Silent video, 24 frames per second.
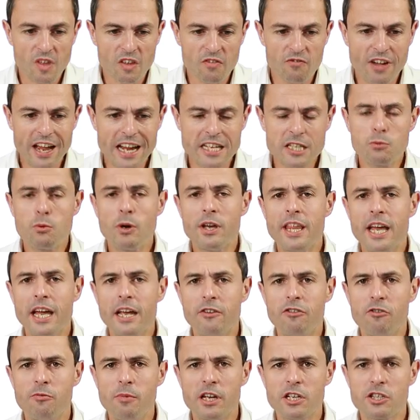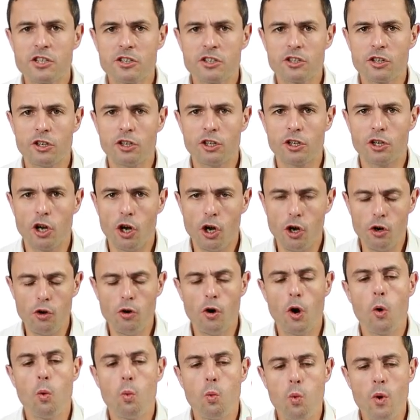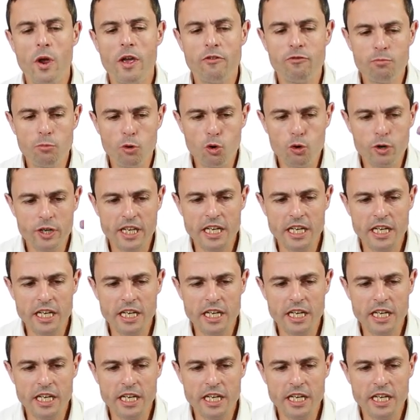That's where that information is going to go, with more